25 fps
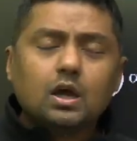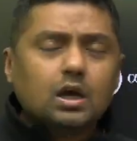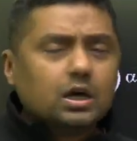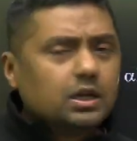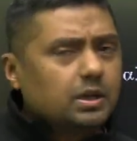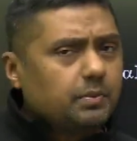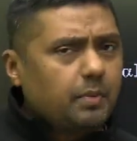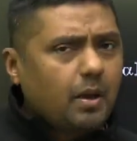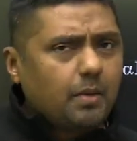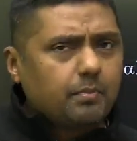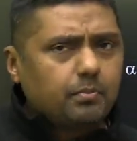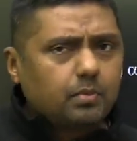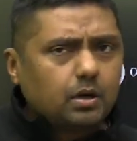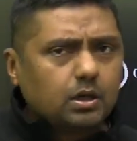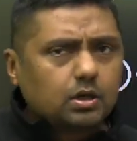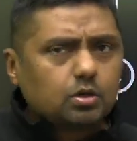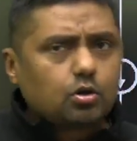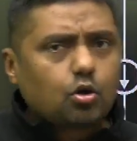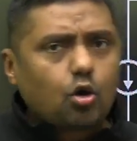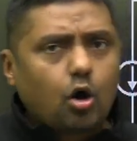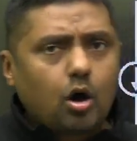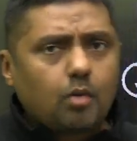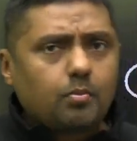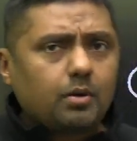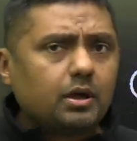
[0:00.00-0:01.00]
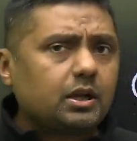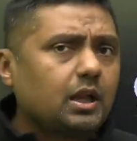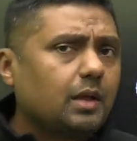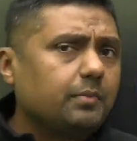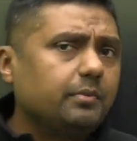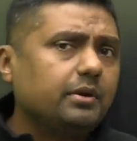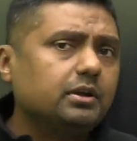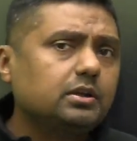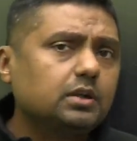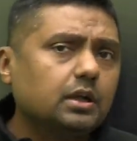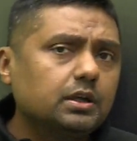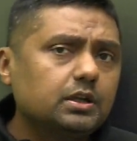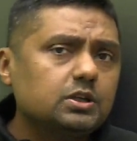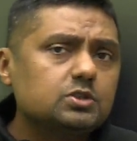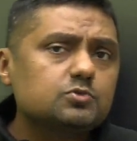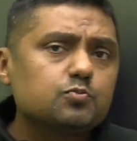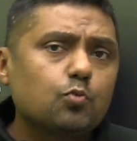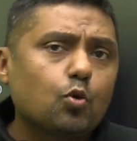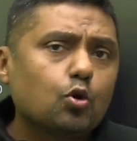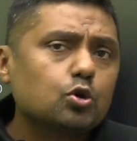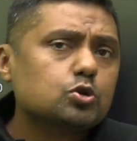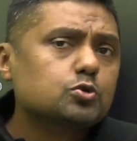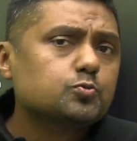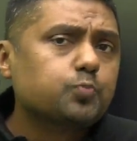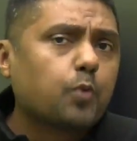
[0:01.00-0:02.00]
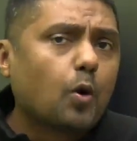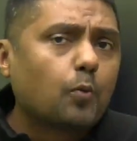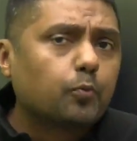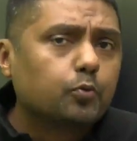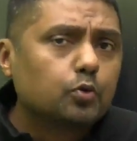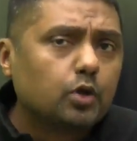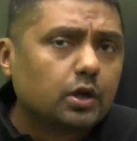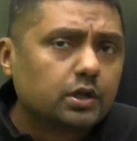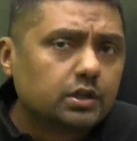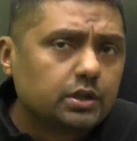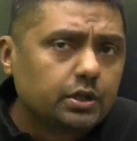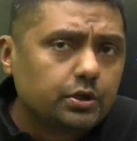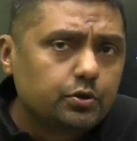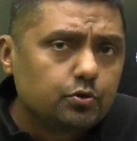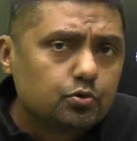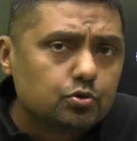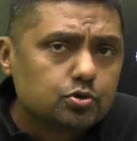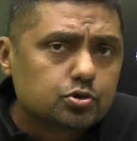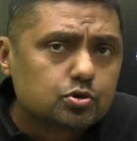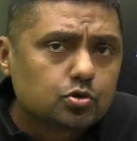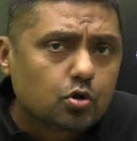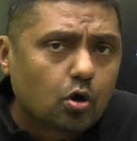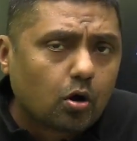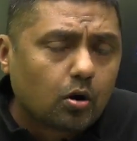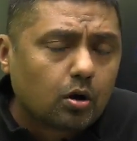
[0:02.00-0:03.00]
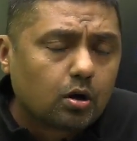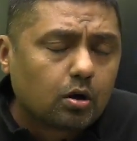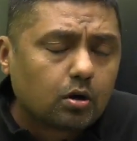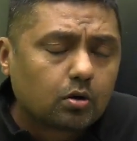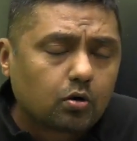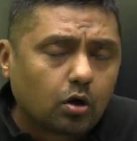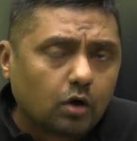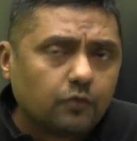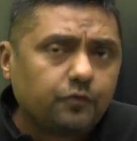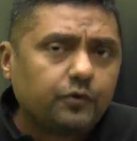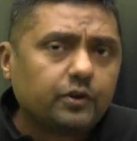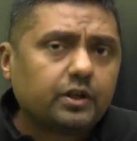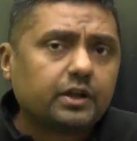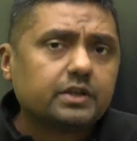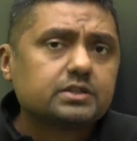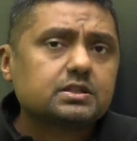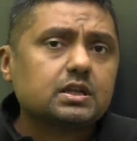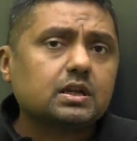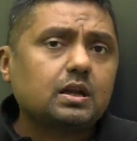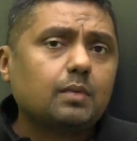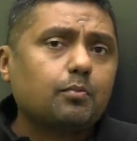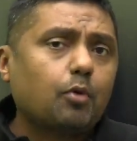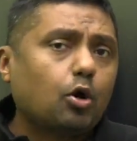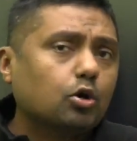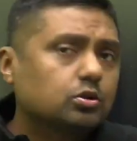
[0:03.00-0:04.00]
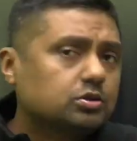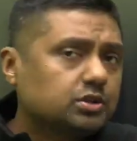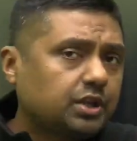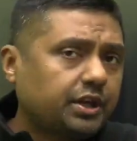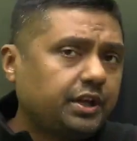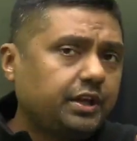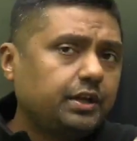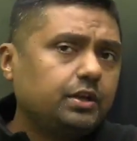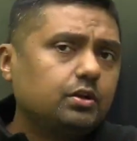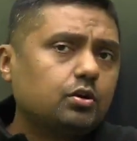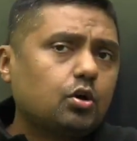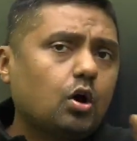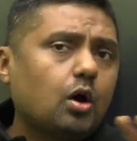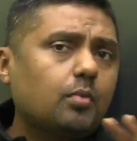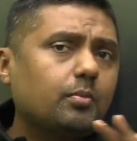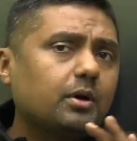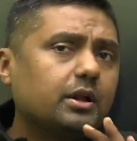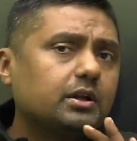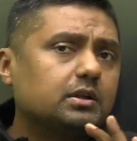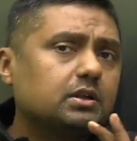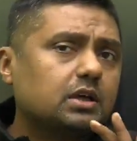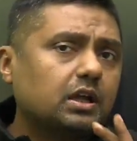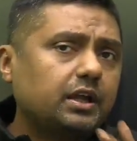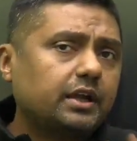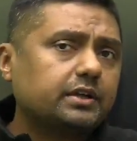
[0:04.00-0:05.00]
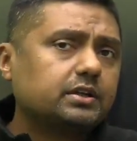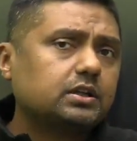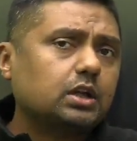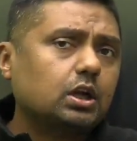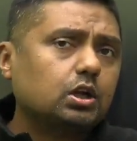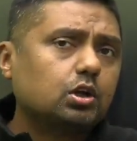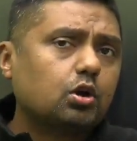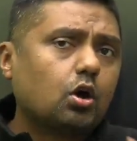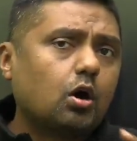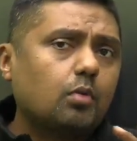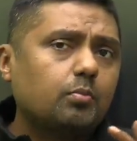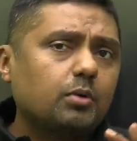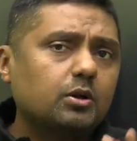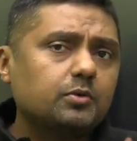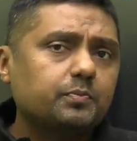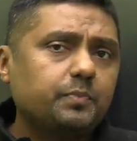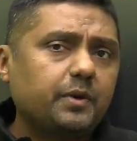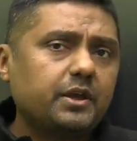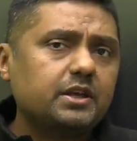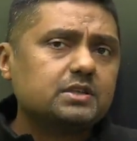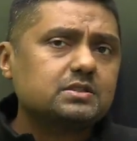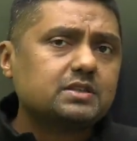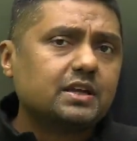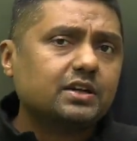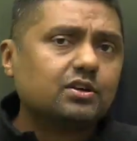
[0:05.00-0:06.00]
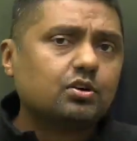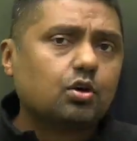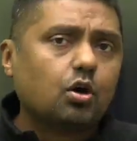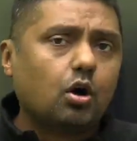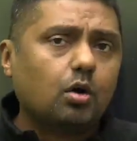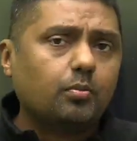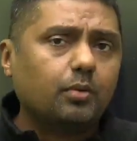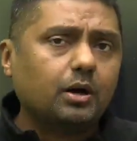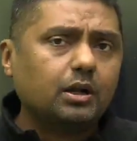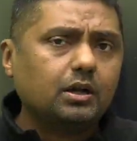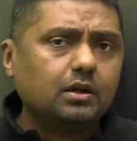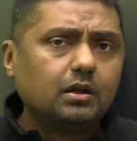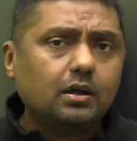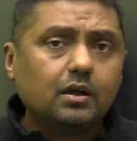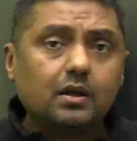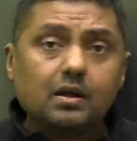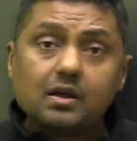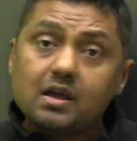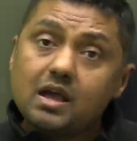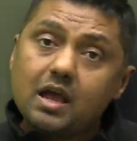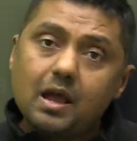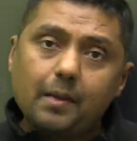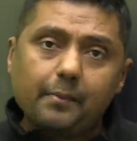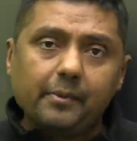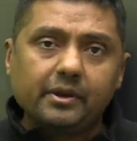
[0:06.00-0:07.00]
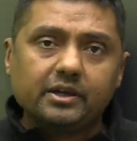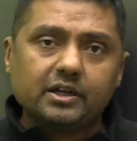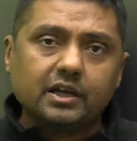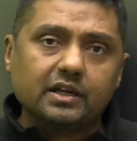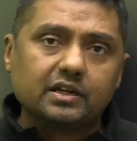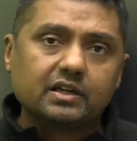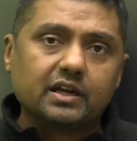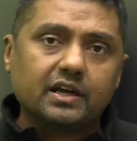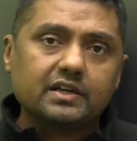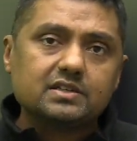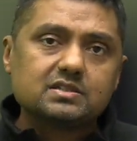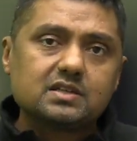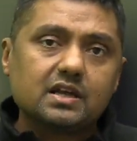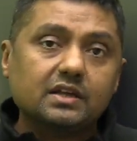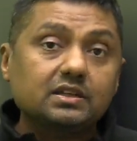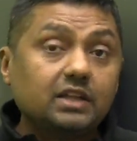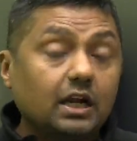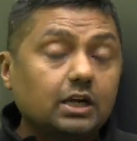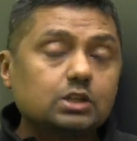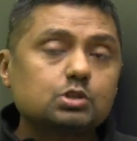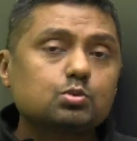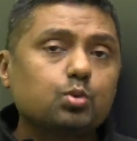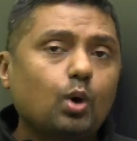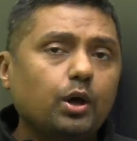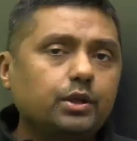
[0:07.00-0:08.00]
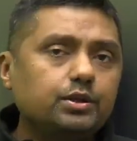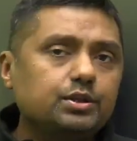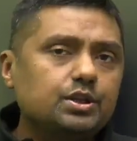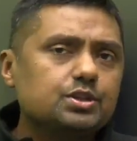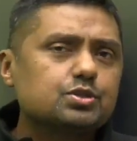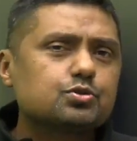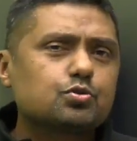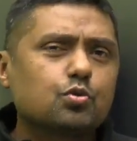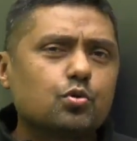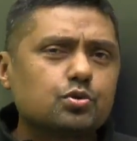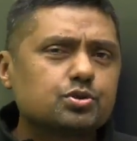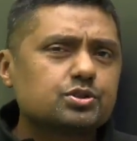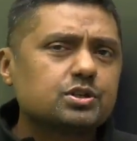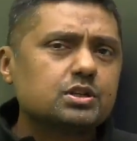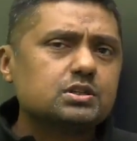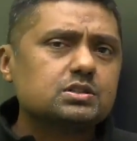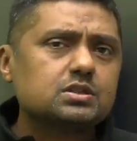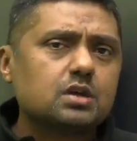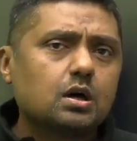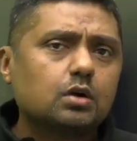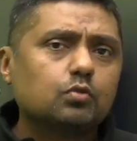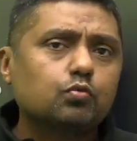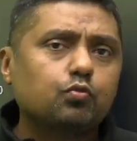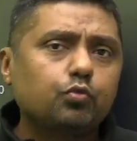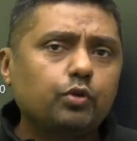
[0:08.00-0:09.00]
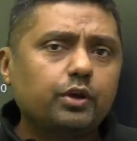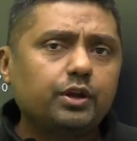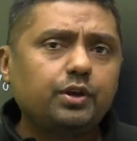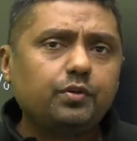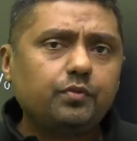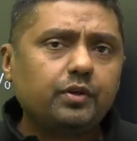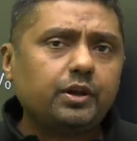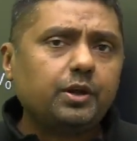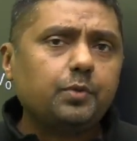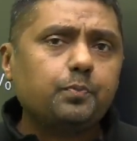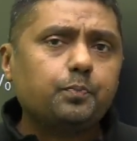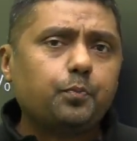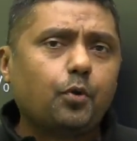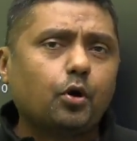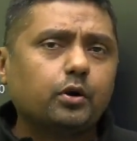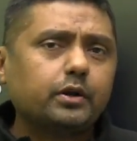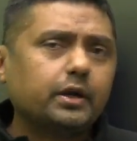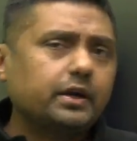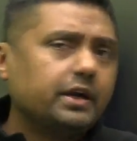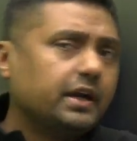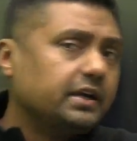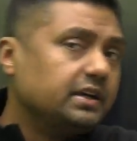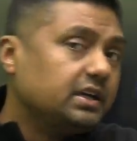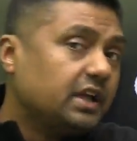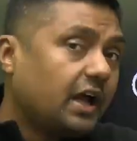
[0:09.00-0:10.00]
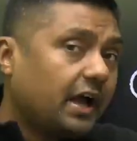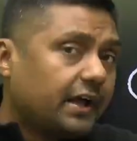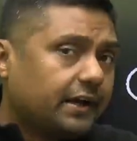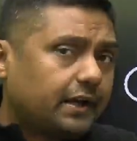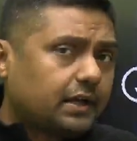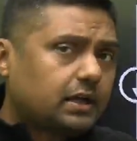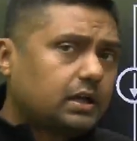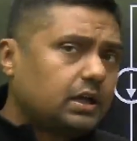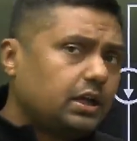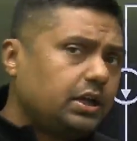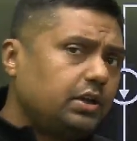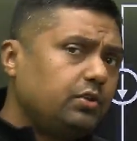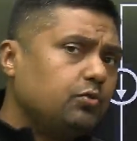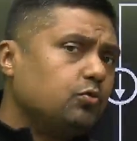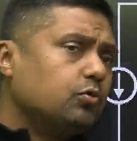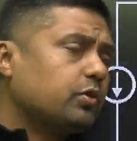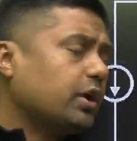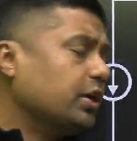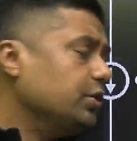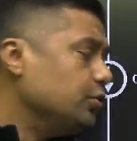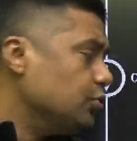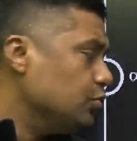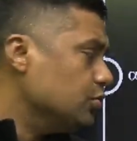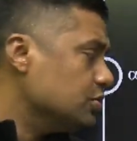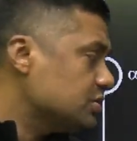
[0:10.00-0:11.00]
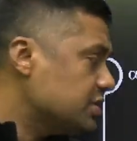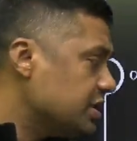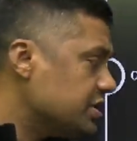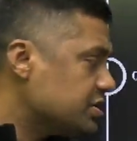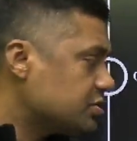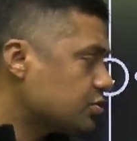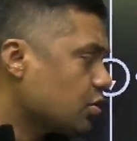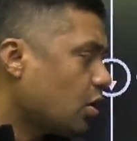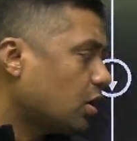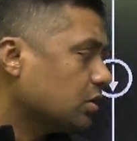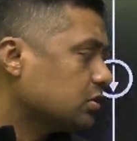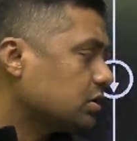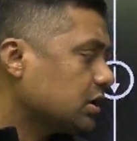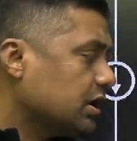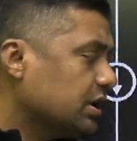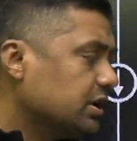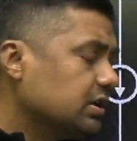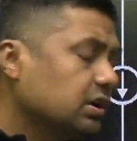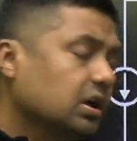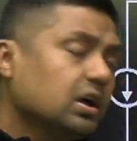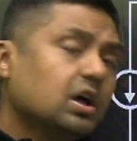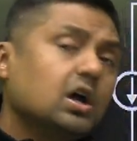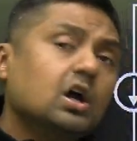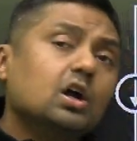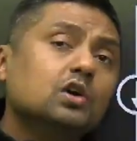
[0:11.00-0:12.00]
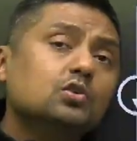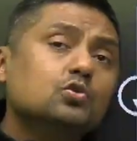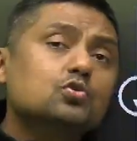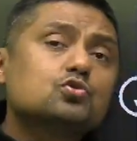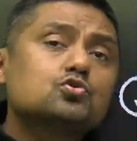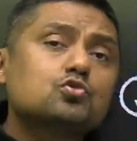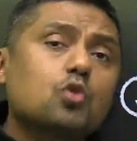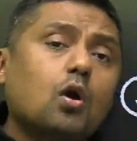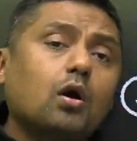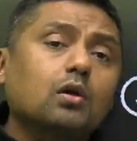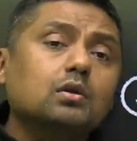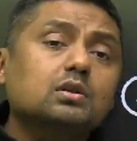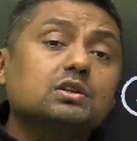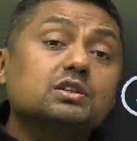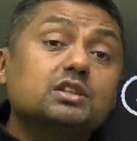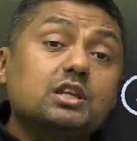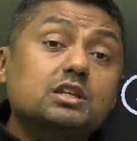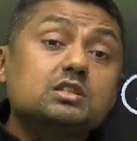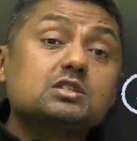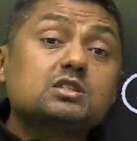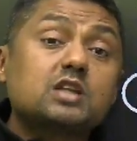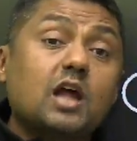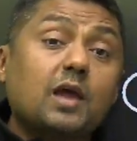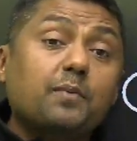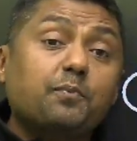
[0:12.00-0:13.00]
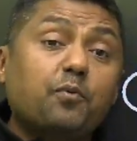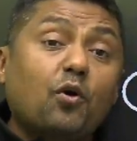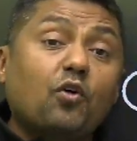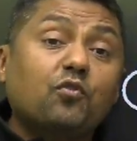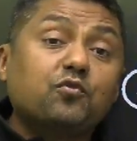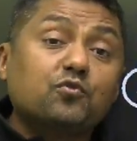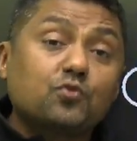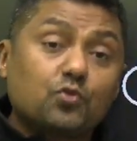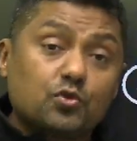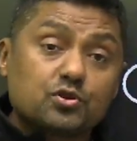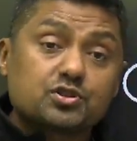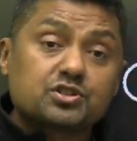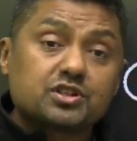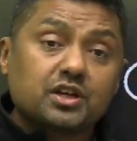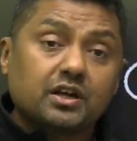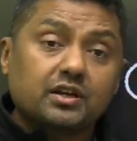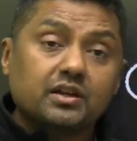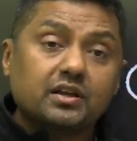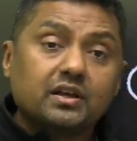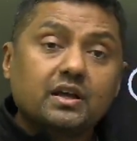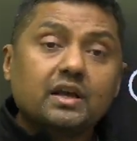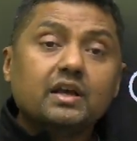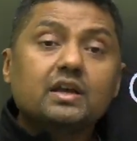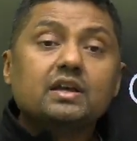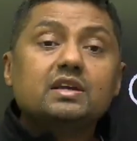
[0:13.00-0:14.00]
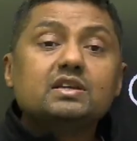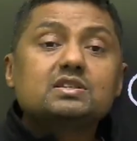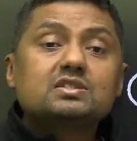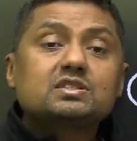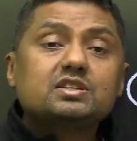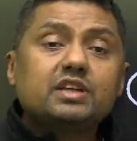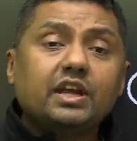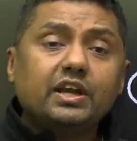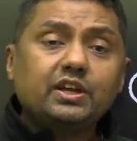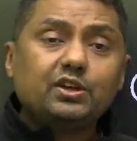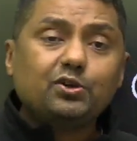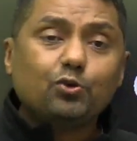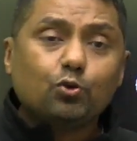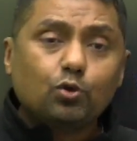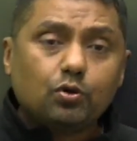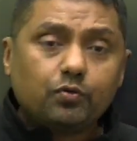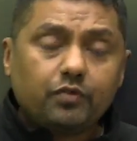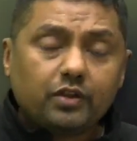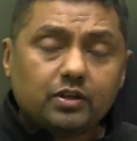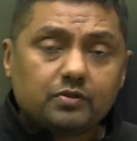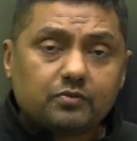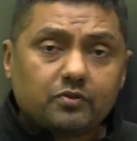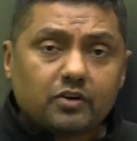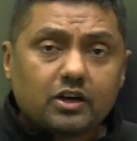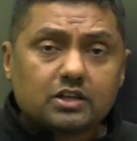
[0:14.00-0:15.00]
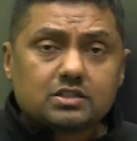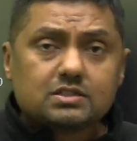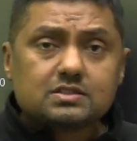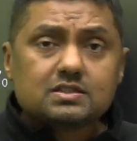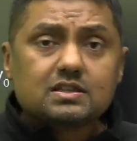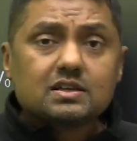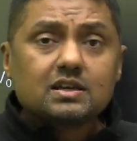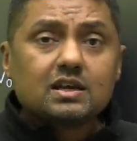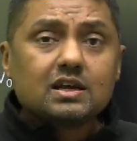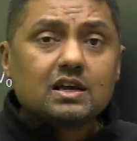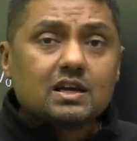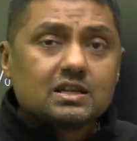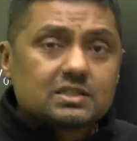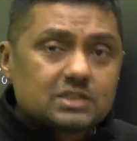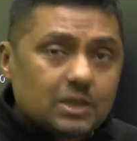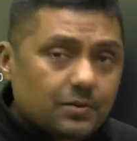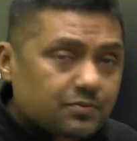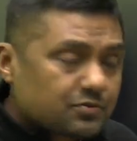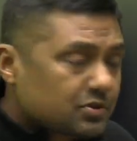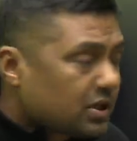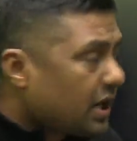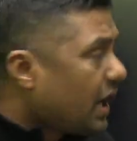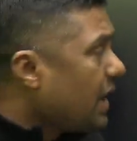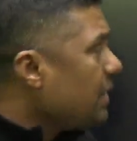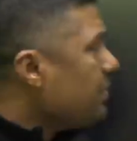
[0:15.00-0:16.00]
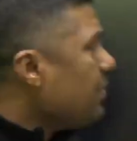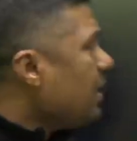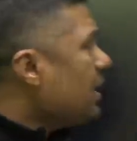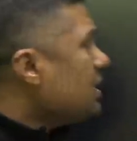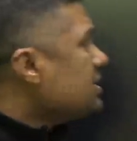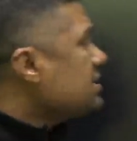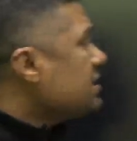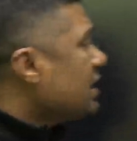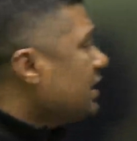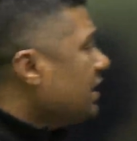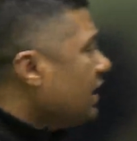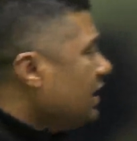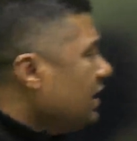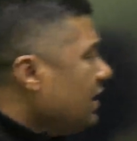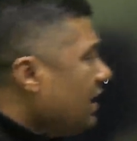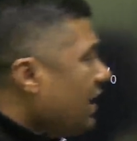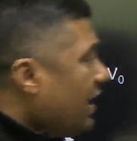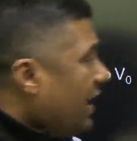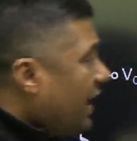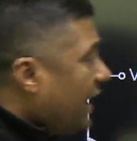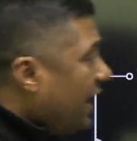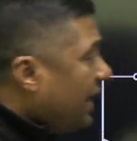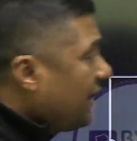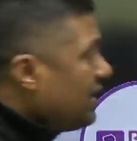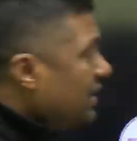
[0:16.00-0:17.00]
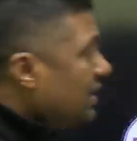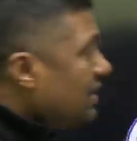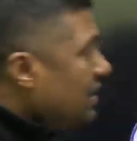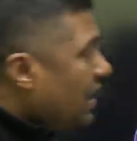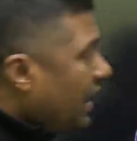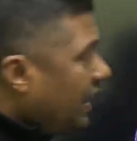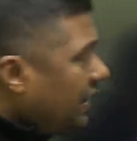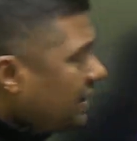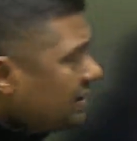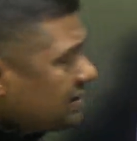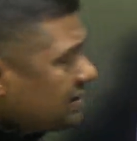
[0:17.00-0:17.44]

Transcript: Remember, common emitter is most popularly used configuration among three: common collector, common base and common emitter, guys. And that's why these questions are very, very important, and directly you can use this shortcut to solve this type of question. Stay tuned with us, subscribe our channel and like